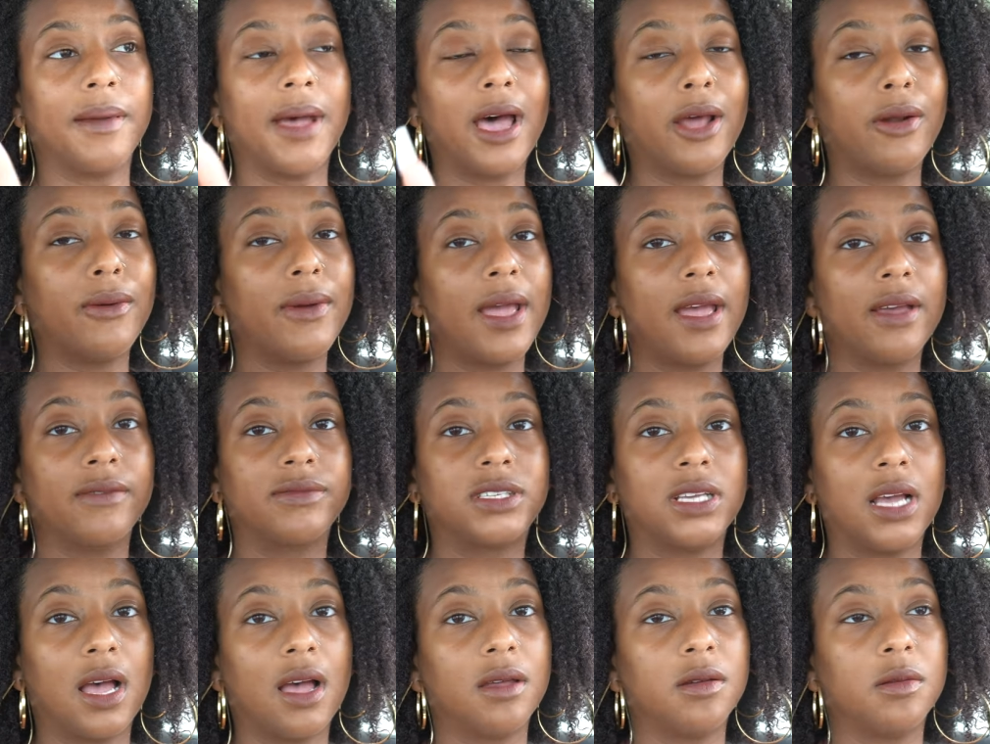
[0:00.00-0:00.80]
I don't have
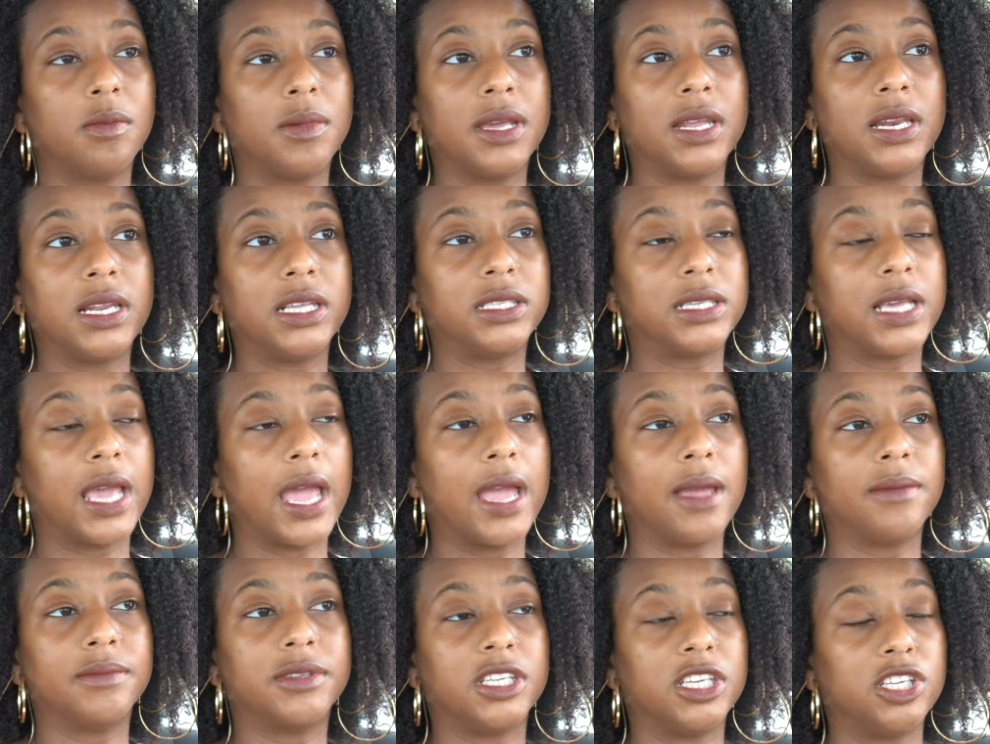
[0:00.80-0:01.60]
time to be in these
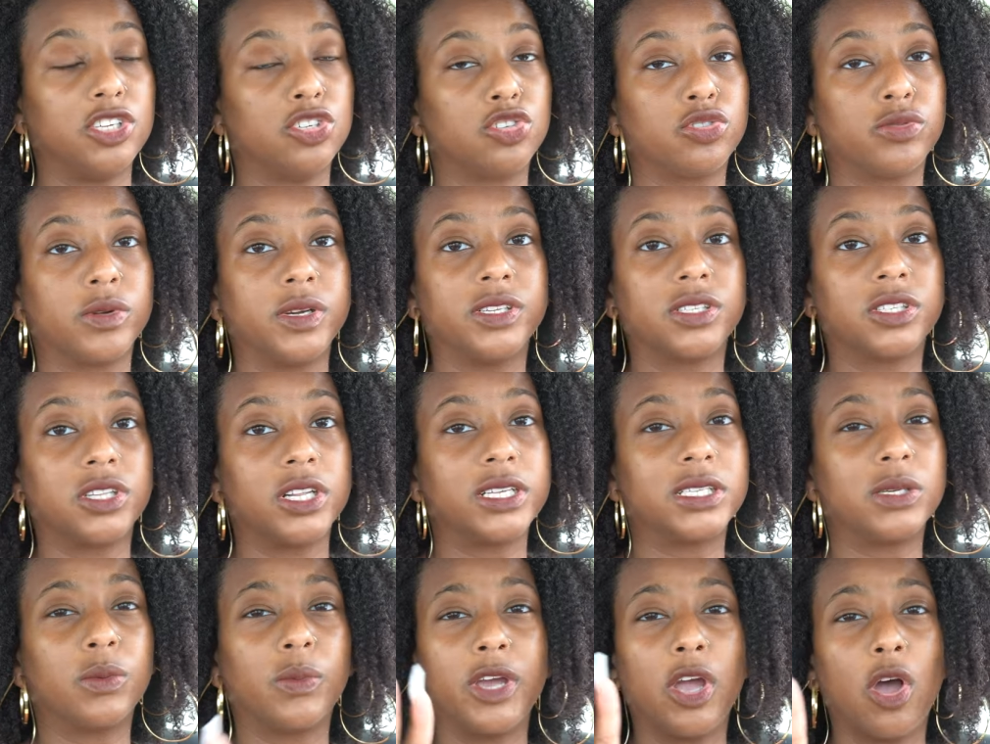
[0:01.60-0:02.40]
games in these streets.
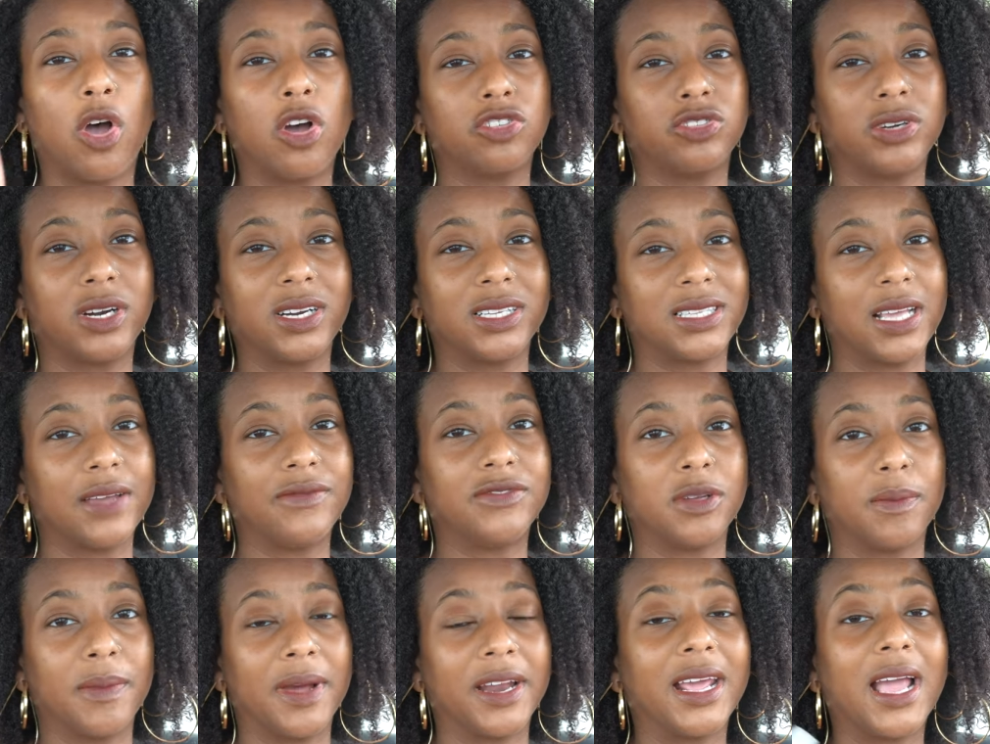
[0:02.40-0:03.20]
Listen, we all trying to save
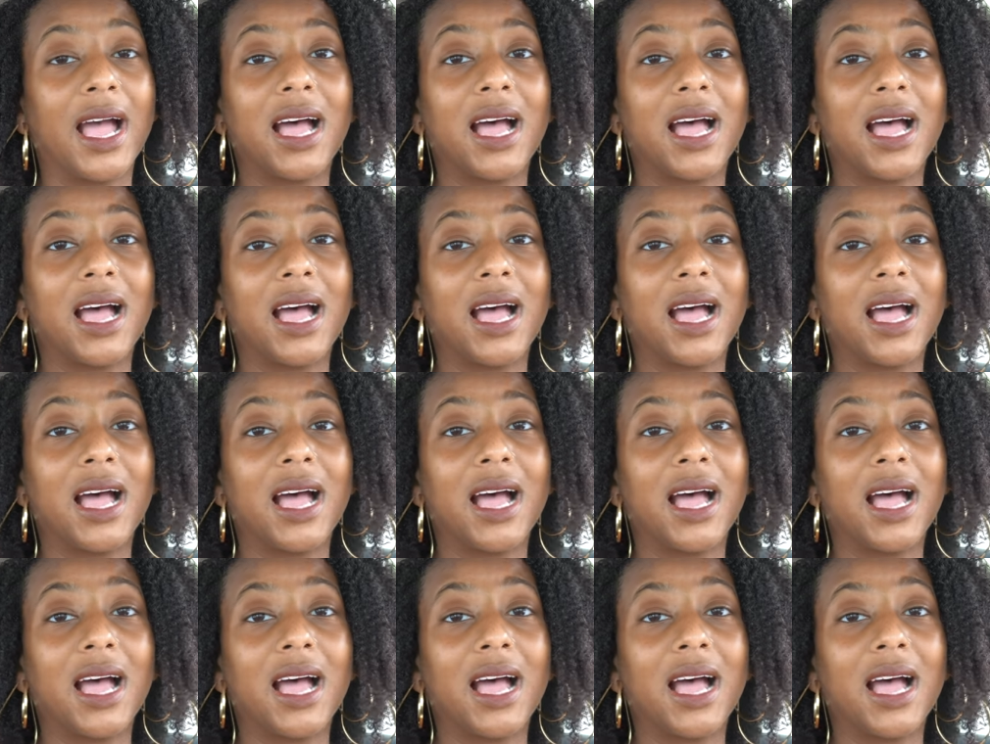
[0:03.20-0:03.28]
some money.